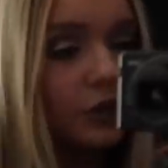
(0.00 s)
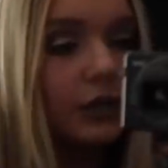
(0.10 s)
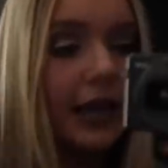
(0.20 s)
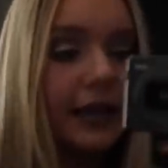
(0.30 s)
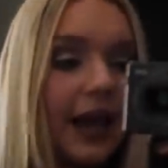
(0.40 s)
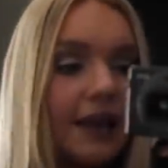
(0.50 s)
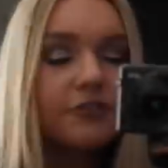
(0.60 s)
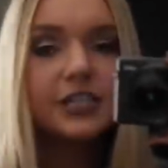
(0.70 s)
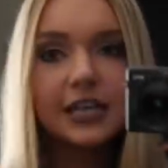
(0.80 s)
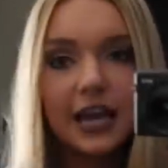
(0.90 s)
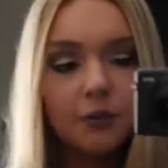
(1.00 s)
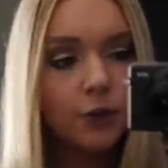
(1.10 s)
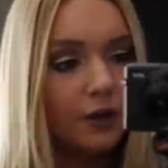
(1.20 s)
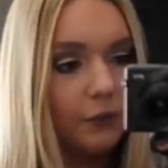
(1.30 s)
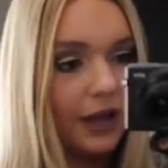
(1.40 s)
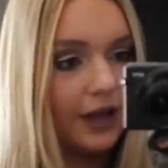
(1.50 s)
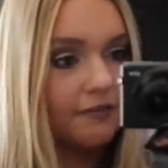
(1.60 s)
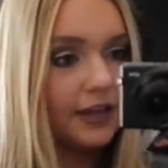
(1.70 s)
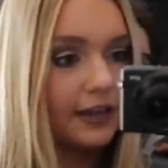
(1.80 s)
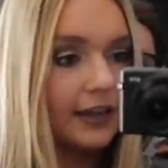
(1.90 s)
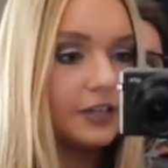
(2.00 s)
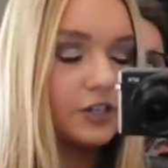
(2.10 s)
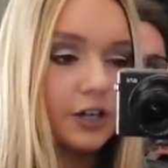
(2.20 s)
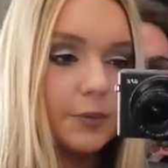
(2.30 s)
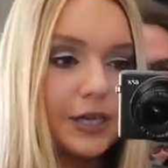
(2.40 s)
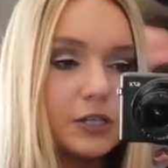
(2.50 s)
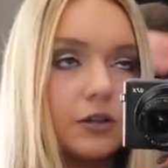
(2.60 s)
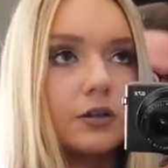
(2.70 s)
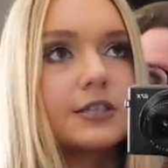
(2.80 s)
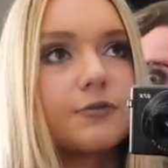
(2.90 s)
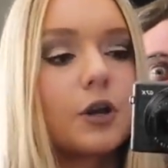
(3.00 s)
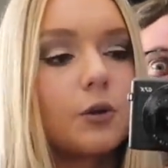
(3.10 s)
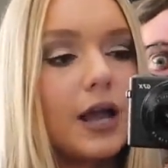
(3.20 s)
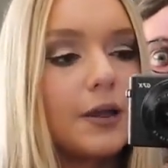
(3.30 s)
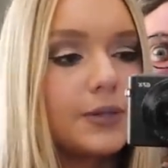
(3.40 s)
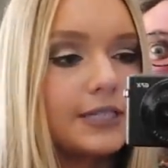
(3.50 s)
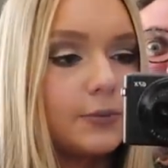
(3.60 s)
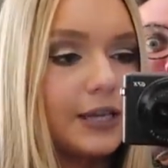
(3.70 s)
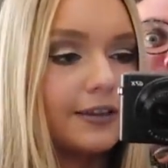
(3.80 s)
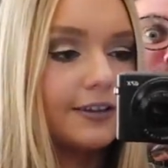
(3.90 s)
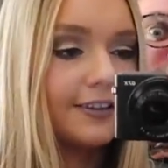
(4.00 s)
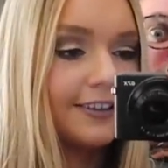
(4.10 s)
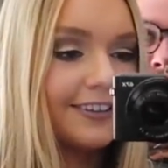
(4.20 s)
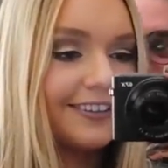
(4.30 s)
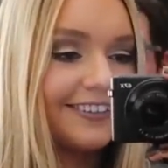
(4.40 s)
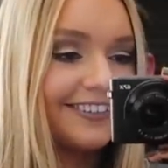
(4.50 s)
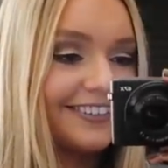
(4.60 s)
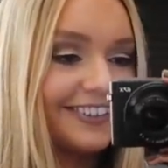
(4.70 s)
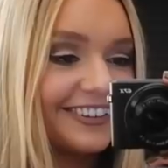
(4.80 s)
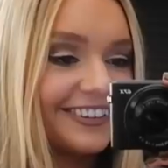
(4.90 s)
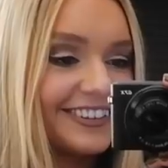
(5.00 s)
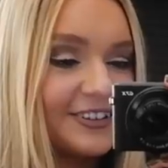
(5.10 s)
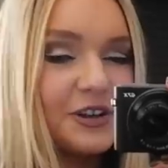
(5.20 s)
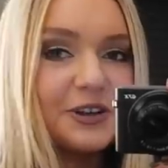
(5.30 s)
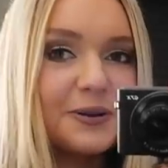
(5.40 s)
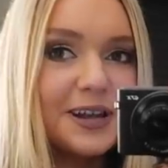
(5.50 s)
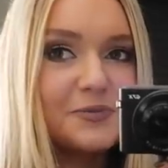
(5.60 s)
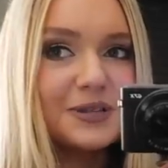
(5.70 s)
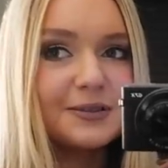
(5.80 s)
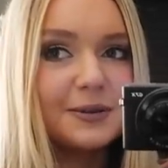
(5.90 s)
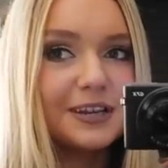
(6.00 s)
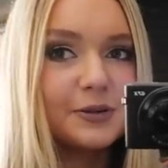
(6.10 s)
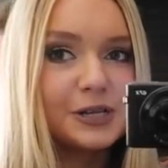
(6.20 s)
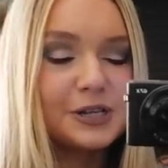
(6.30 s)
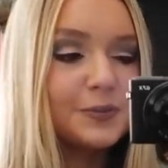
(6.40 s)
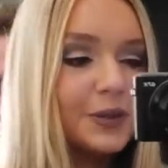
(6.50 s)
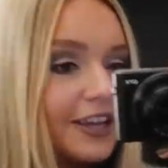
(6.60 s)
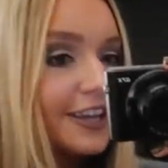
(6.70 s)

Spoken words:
like every day what I'm wearing and document it all because I've got quite a busy week. Coming up.